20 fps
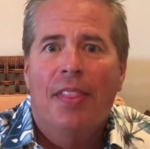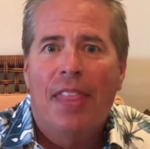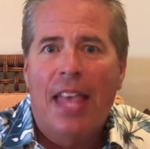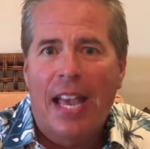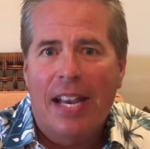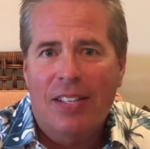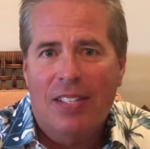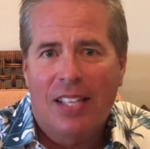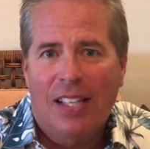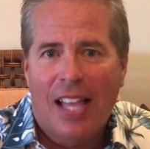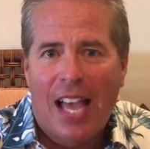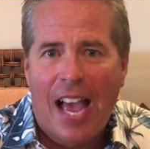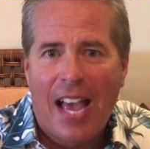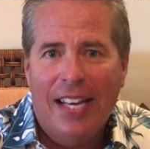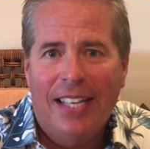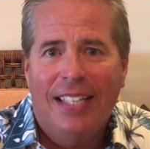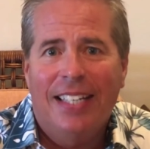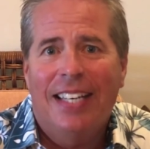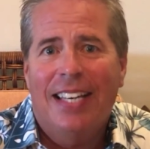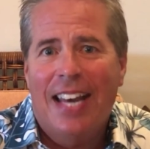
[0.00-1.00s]
Thanks a
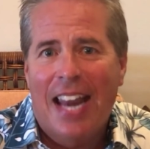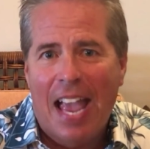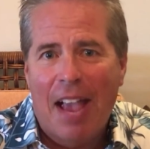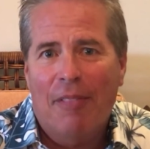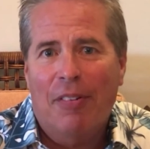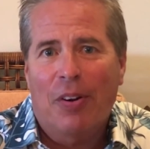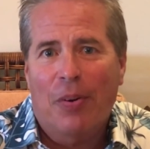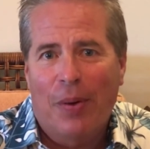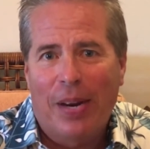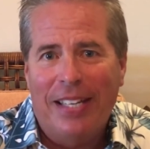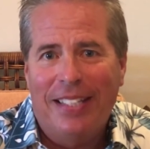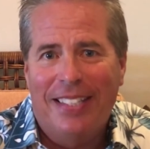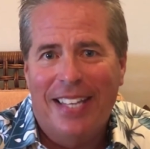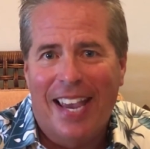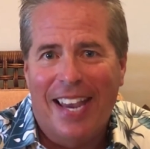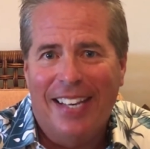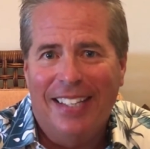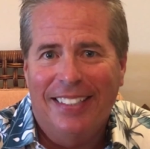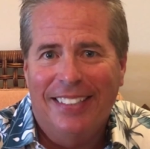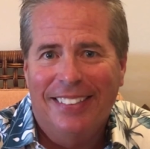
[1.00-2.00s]
lot, and have a great
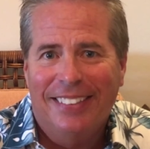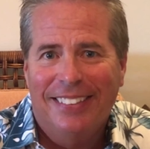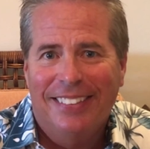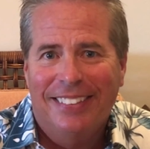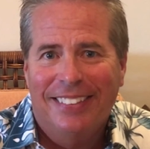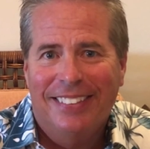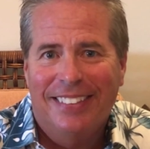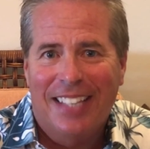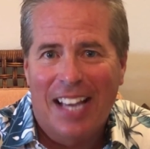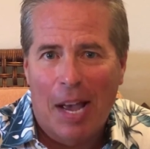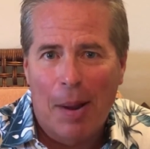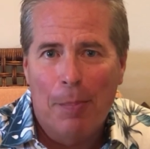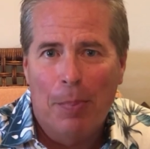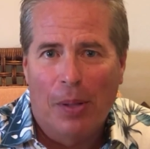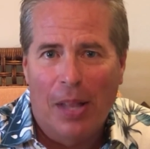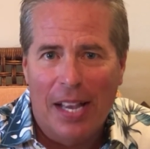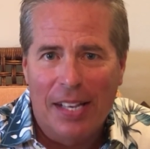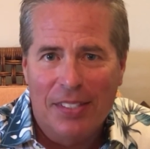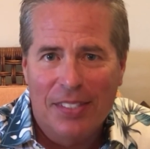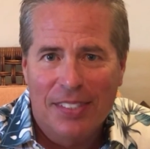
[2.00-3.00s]
day. God
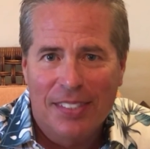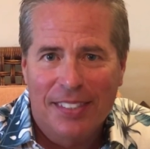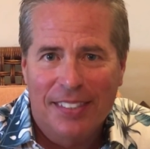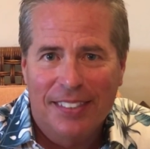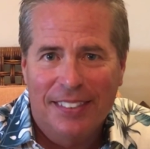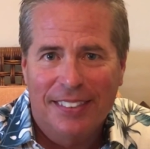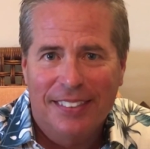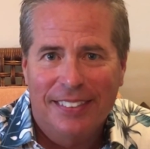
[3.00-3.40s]
bless.